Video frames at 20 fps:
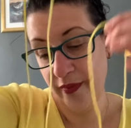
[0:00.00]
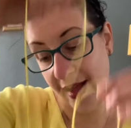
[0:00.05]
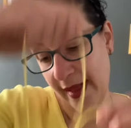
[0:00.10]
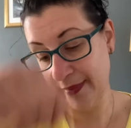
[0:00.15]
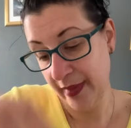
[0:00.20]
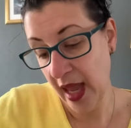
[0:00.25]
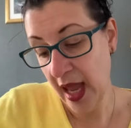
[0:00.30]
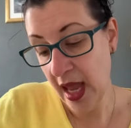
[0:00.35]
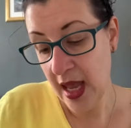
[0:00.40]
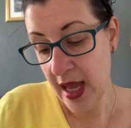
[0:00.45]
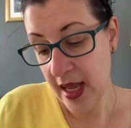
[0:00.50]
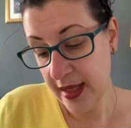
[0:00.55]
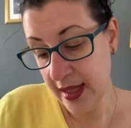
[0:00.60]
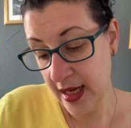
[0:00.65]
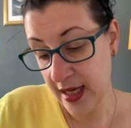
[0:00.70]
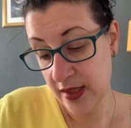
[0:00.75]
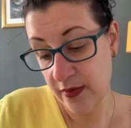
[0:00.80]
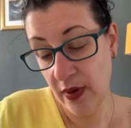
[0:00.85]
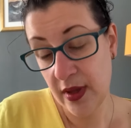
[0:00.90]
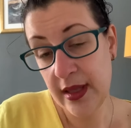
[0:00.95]
Well,
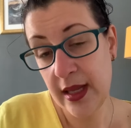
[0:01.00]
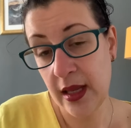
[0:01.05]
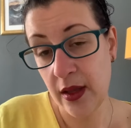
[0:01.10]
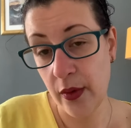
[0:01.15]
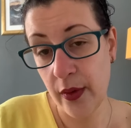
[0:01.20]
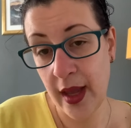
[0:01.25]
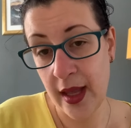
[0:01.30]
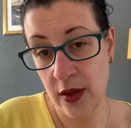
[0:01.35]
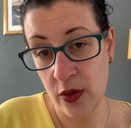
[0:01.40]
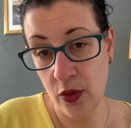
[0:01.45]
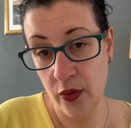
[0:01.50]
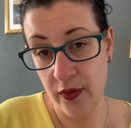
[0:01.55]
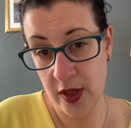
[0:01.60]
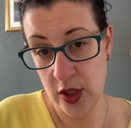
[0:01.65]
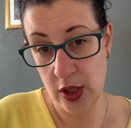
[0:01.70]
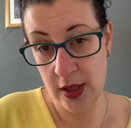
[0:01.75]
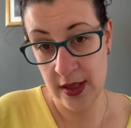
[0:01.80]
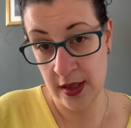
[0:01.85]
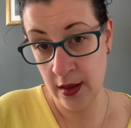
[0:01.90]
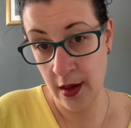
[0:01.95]
there is one thing you can do,
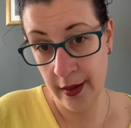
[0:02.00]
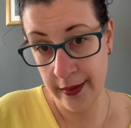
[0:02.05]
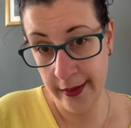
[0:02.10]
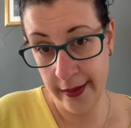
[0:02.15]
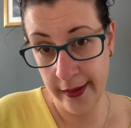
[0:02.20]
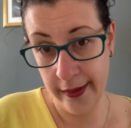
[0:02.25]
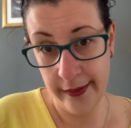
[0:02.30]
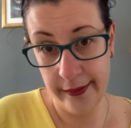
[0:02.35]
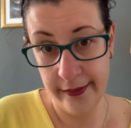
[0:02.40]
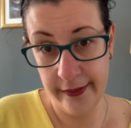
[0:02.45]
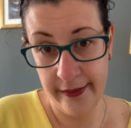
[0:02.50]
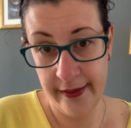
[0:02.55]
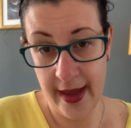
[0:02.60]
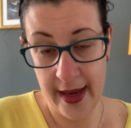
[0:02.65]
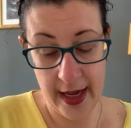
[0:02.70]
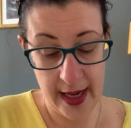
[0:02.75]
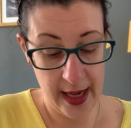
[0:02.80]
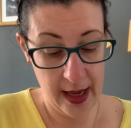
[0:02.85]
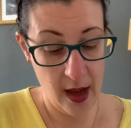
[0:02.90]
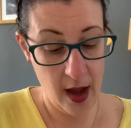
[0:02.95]
which is not a
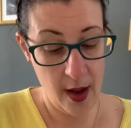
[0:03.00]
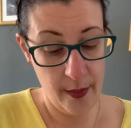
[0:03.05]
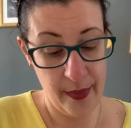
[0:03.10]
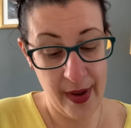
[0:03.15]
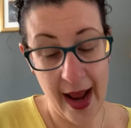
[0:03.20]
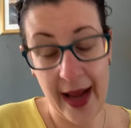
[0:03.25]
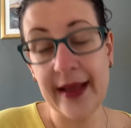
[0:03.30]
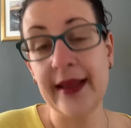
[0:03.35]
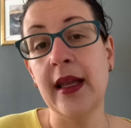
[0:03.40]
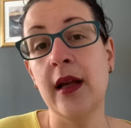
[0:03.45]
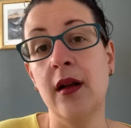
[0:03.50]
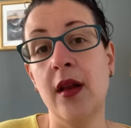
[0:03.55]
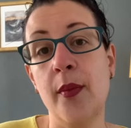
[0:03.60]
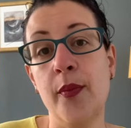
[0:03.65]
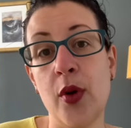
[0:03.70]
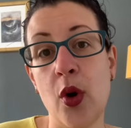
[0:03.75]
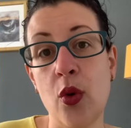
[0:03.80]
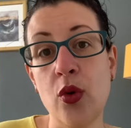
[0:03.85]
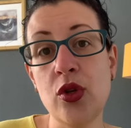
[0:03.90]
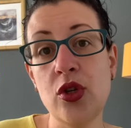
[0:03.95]
very practical
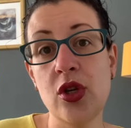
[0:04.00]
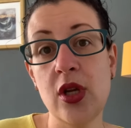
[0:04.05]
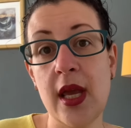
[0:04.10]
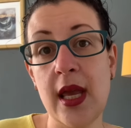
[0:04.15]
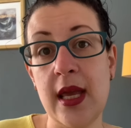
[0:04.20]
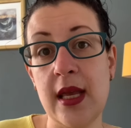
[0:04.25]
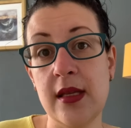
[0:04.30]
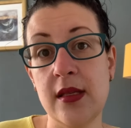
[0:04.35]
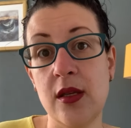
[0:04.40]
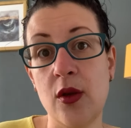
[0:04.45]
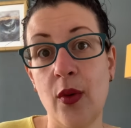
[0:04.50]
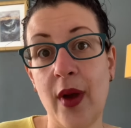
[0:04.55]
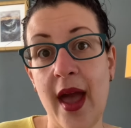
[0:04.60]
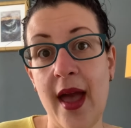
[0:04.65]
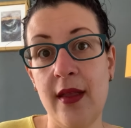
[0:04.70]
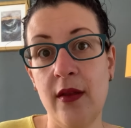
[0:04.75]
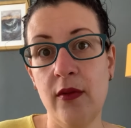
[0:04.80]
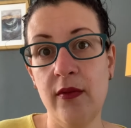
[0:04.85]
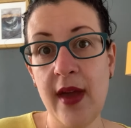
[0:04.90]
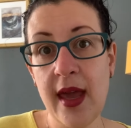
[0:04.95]
approach, is you
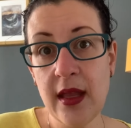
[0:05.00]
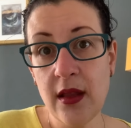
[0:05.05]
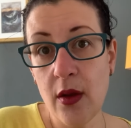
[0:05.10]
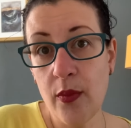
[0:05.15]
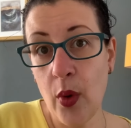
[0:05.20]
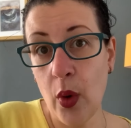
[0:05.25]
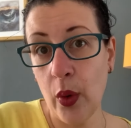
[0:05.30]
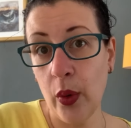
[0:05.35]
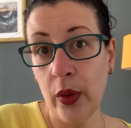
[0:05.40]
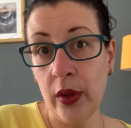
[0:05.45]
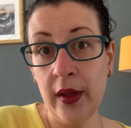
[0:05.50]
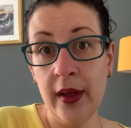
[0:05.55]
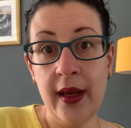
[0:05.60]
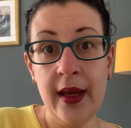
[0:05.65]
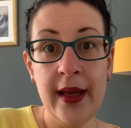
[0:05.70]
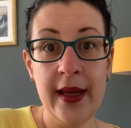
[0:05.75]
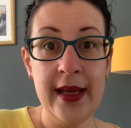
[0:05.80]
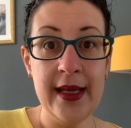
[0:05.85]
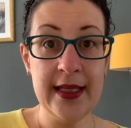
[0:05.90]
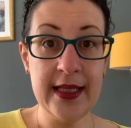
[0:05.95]
can weigh the ball,
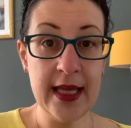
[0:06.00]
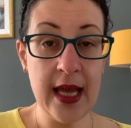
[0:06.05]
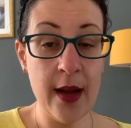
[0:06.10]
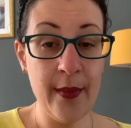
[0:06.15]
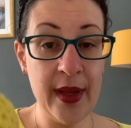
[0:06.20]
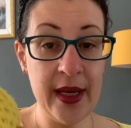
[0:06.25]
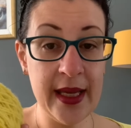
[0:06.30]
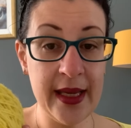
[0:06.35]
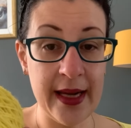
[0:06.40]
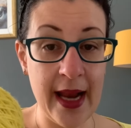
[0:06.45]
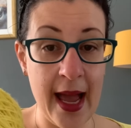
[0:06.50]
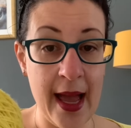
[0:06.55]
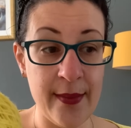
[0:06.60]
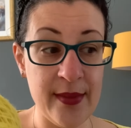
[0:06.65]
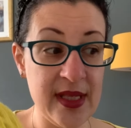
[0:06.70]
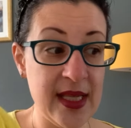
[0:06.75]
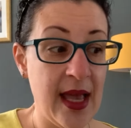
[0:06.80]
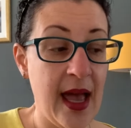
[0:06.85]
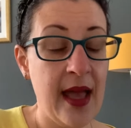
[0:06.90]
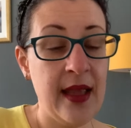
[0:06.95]
see how many
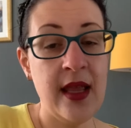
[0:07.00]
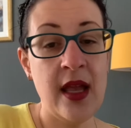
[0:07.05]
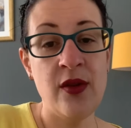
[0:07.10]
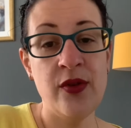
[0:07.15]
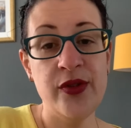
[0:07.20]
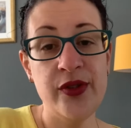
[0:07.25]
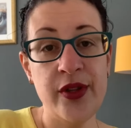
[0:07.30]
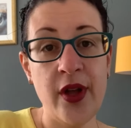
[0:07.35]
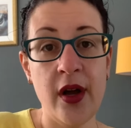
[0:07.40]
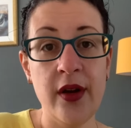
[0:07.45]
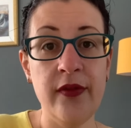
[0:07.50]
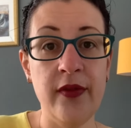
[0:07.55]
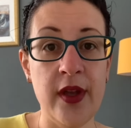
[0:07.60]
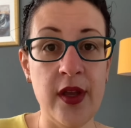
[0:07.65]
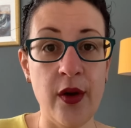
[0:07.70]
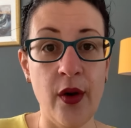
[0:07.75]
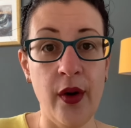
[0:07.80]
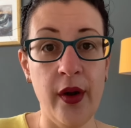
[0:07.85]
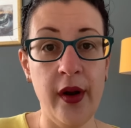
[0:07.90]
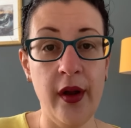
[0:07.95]
grams, and then you start with
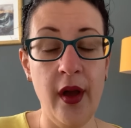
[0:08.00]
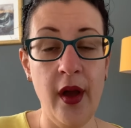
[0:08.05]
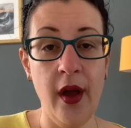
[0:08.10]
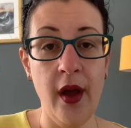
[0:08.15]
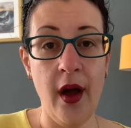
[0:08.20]
your